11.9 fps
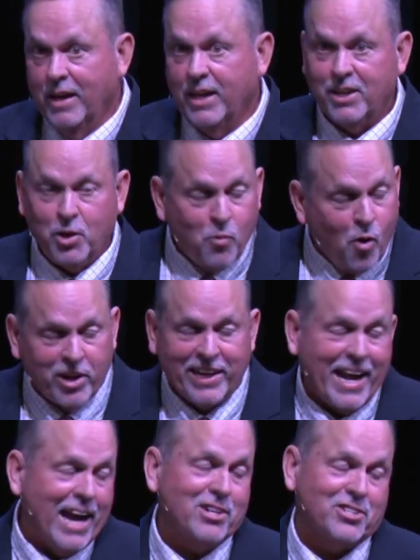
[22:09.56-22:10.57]
You wouldn't
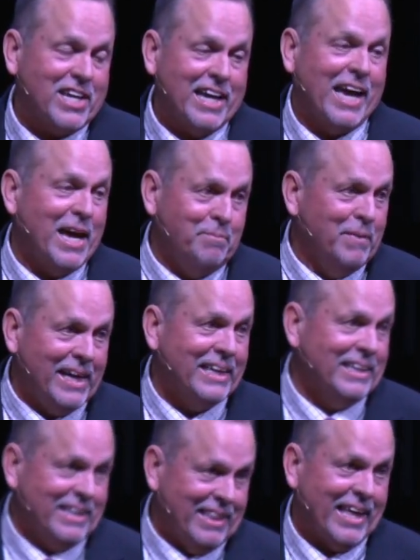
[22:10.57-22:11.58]
dare say
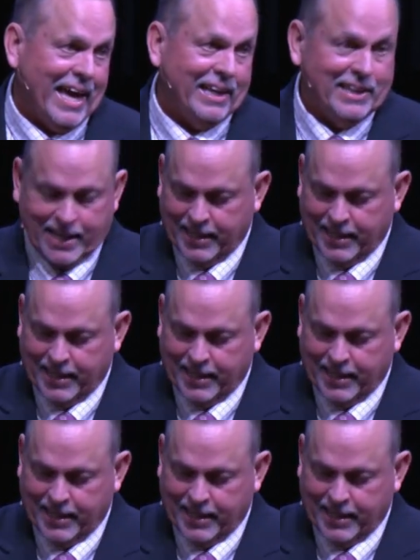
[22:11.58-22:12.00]
amen to that.